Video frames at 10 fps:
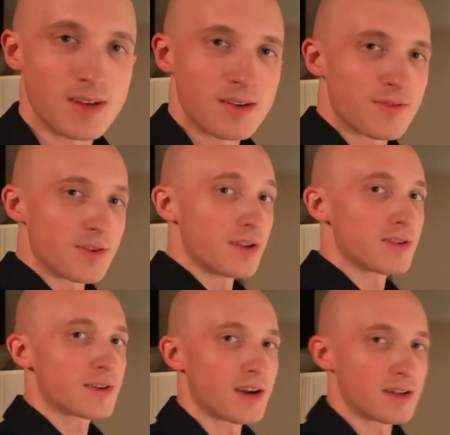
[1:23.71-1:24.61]
For
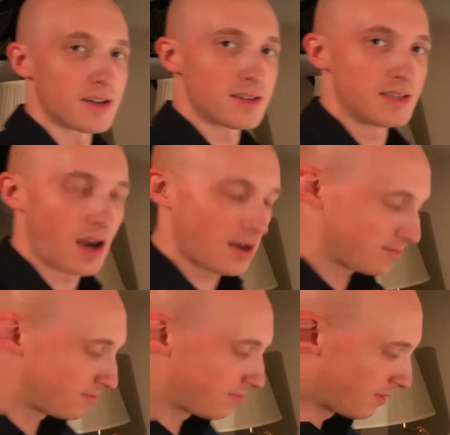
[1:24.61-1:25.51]
hiragana ya,
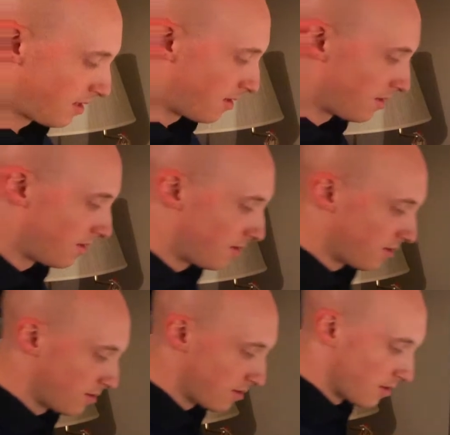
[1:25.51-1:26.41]

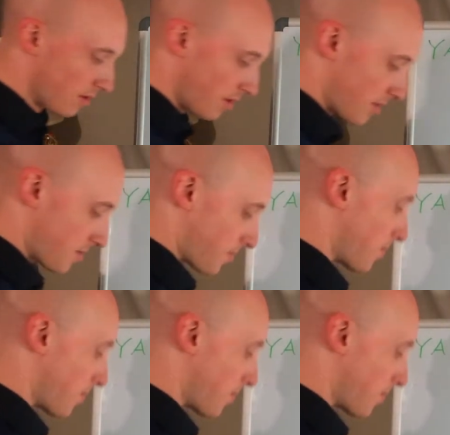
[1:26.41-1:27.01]
let's